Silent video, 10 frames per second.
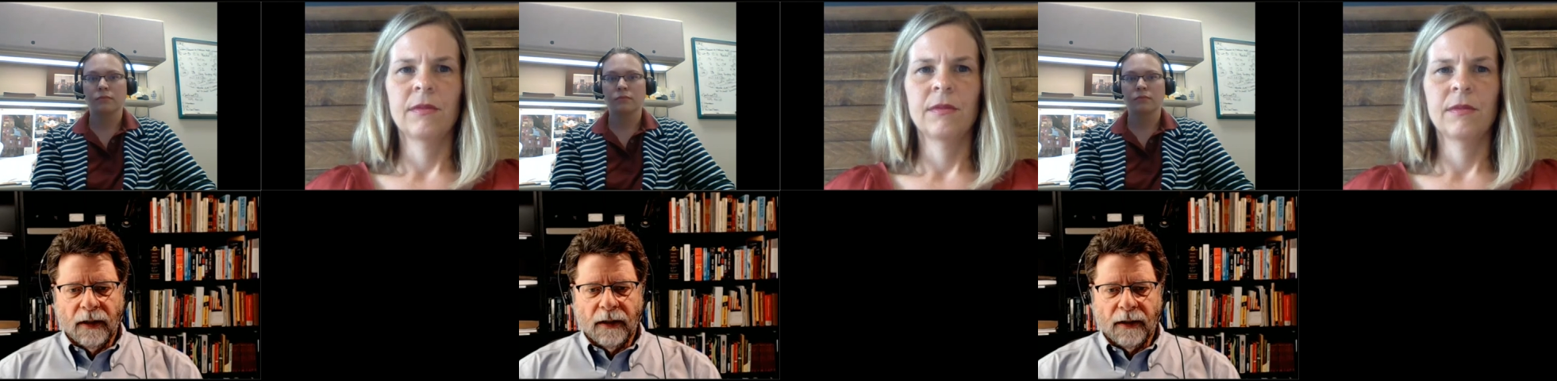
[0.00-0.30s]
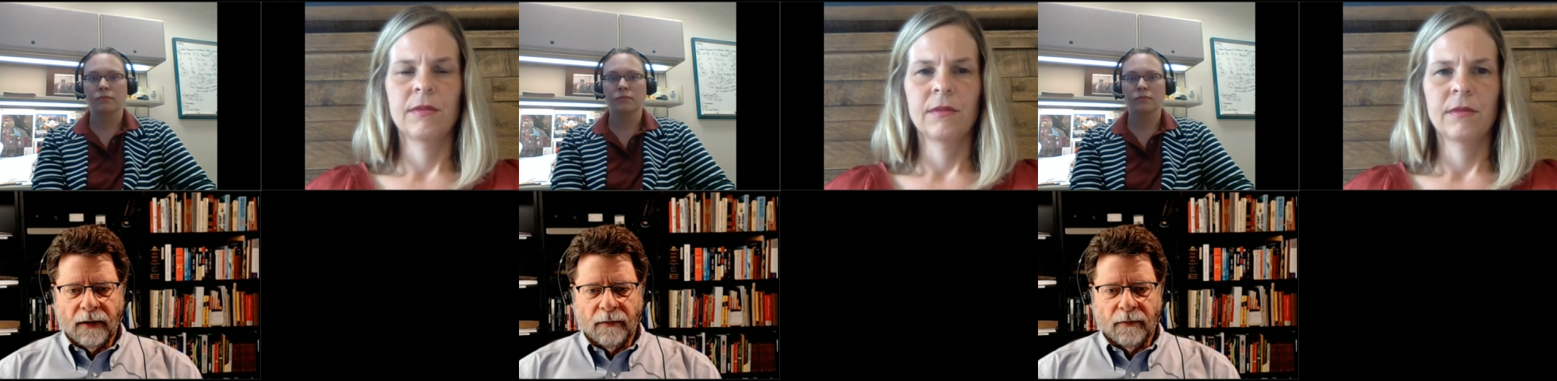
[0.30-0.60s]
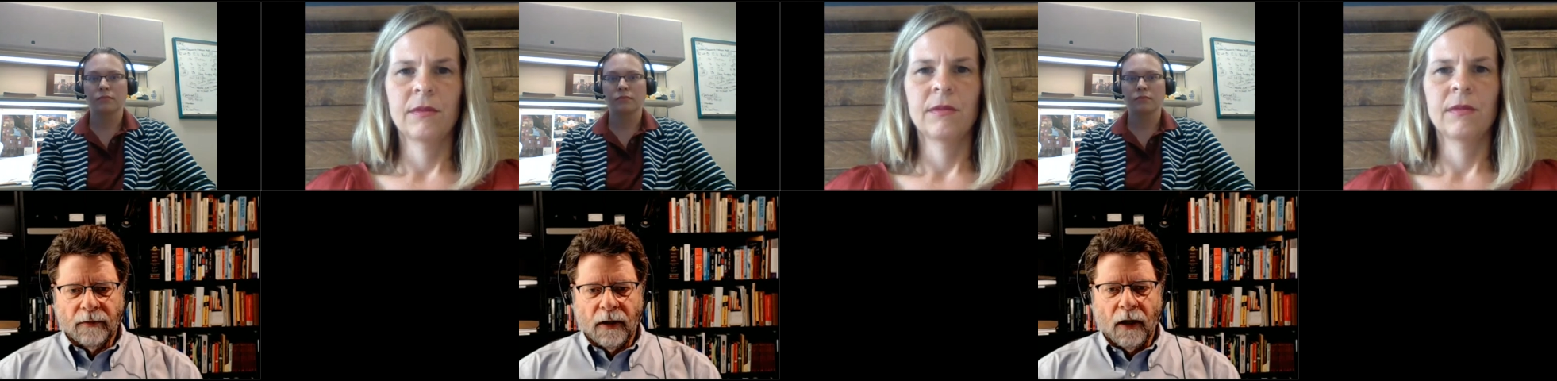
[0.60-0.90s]
Speaker 1: uh,
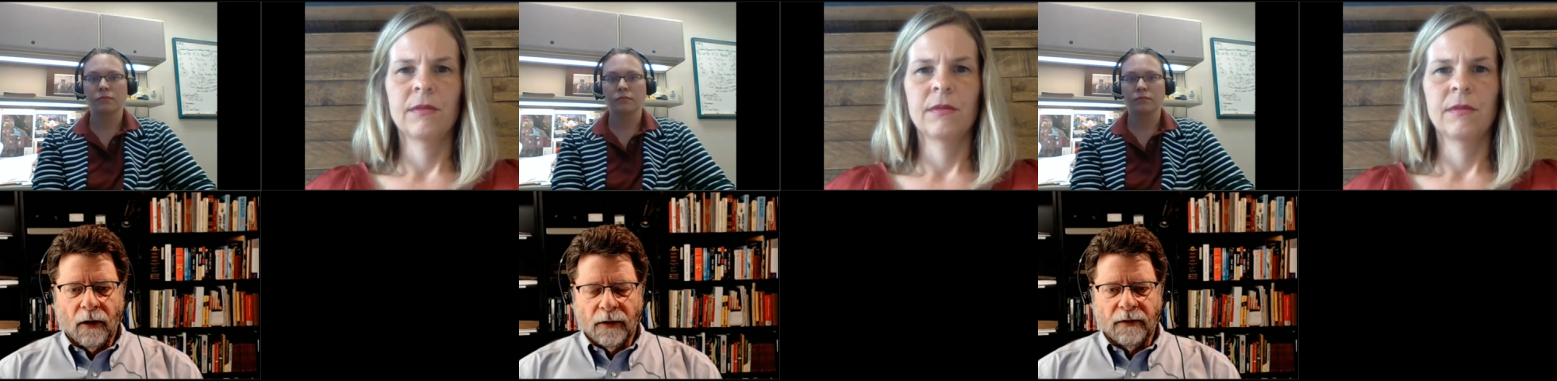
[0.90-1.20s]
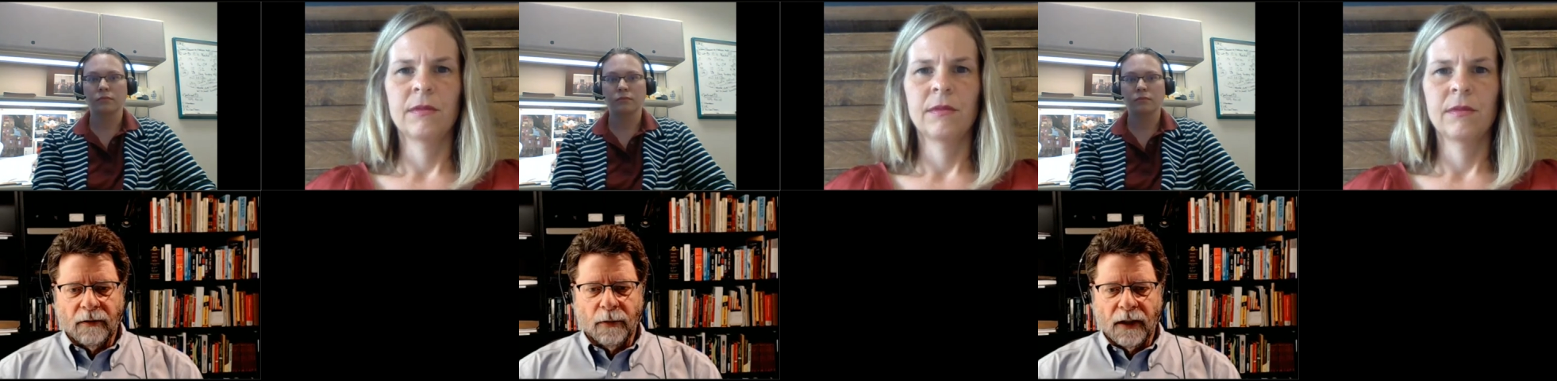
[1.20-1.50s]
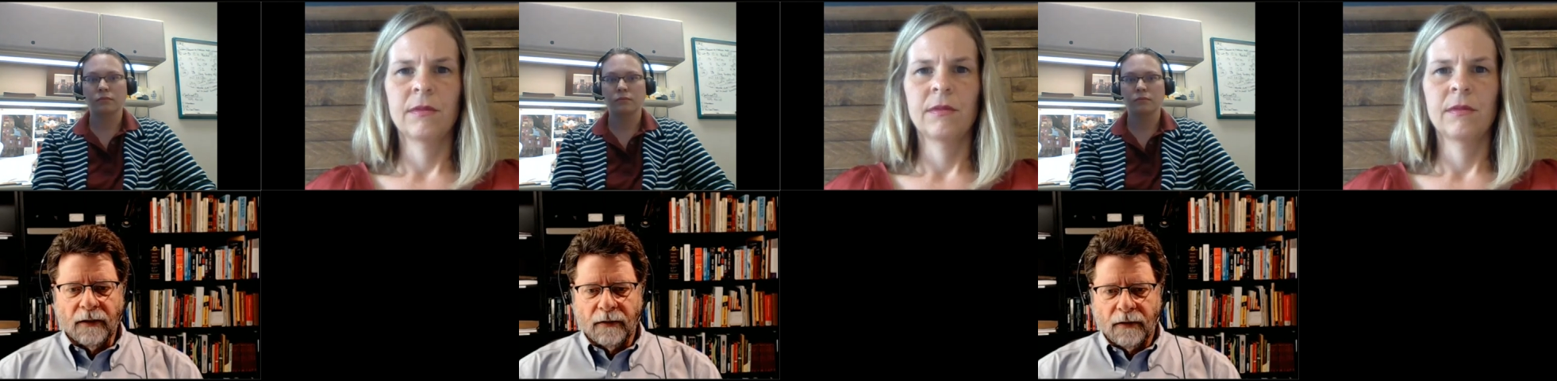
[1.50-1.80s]
always in
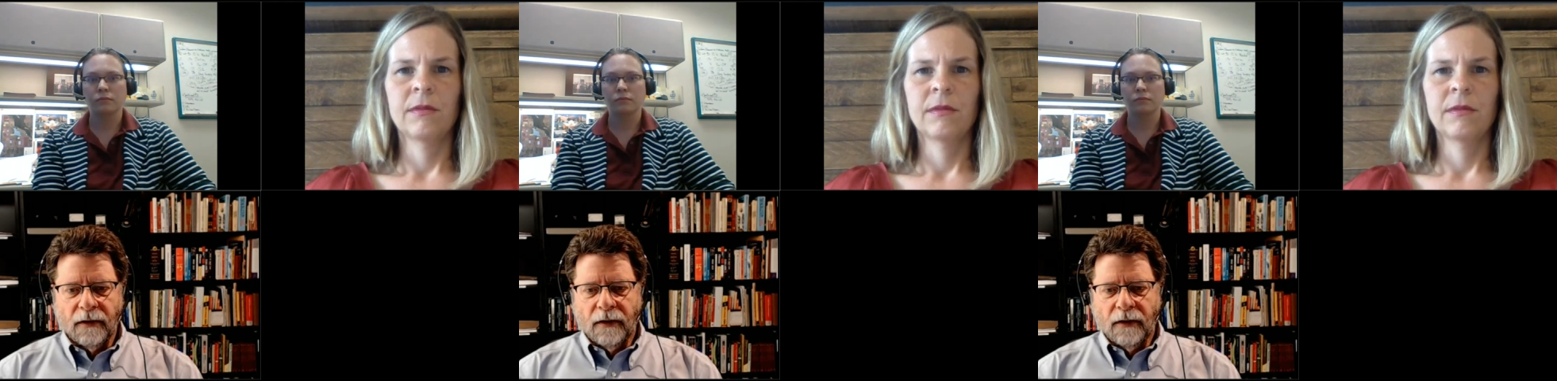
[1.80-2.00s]
place